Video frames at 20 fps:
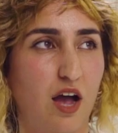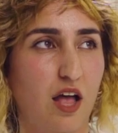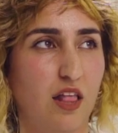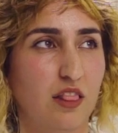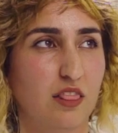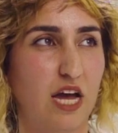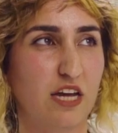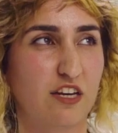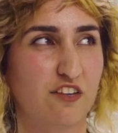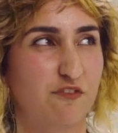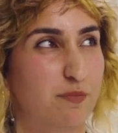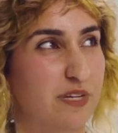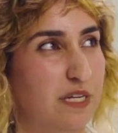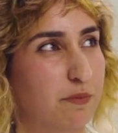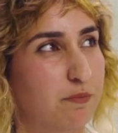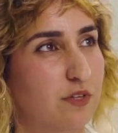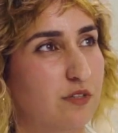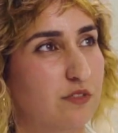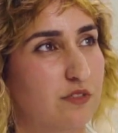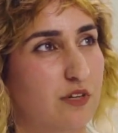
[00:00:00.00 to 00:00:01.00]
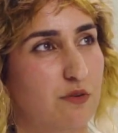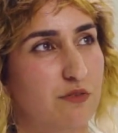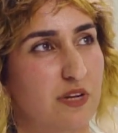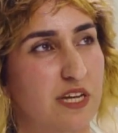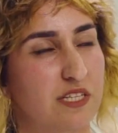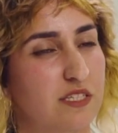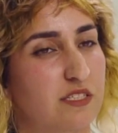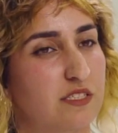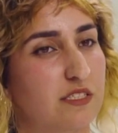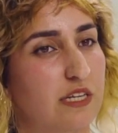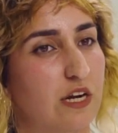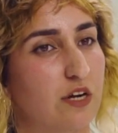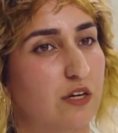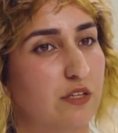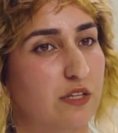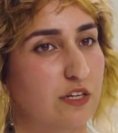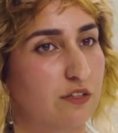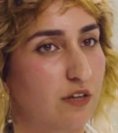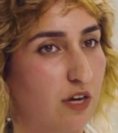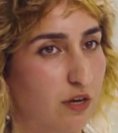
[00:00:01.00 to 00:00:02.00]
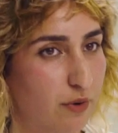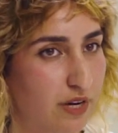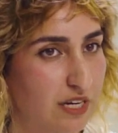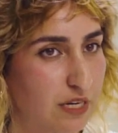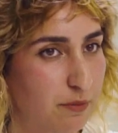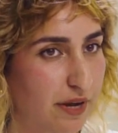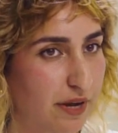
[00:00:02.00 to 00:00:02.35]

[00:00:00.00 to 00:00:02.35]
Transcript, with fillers: a lot of people don't necessarily know any